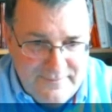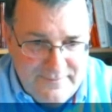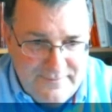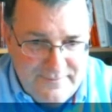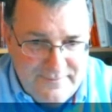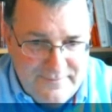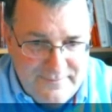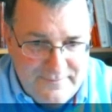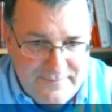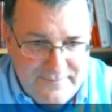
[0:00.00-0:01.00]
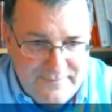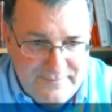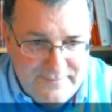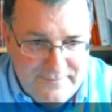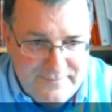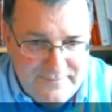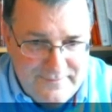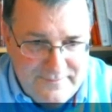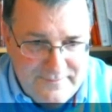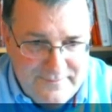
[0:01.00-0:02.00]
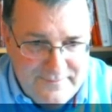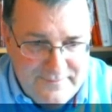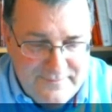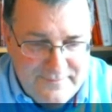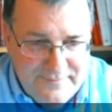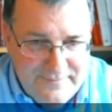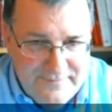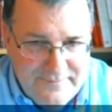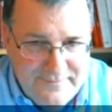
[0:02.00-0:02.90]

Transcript: This person isn't speaking.